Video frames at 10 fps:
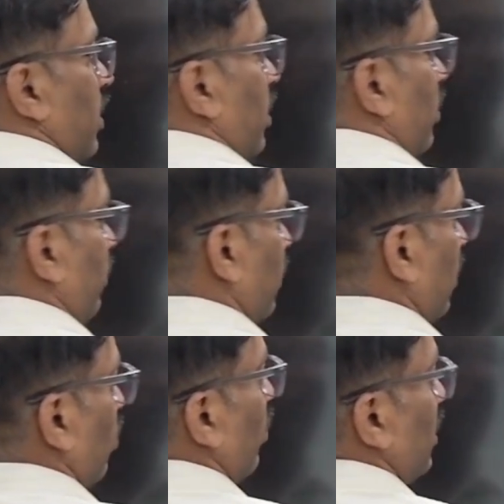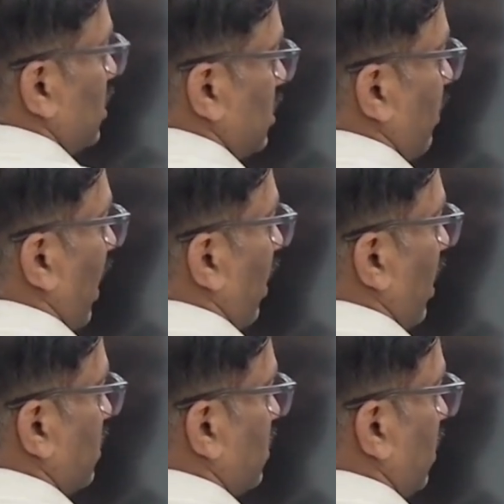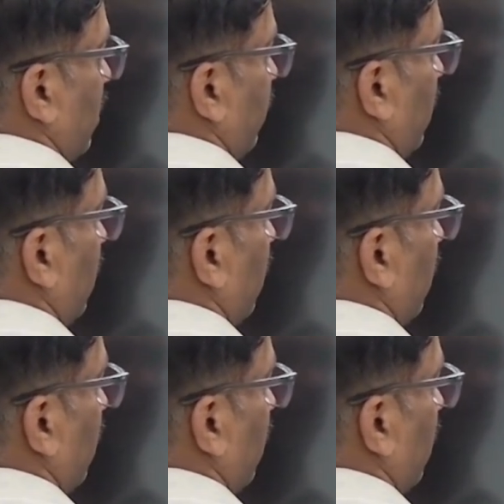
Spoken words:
No, what is this parallel axis theorem?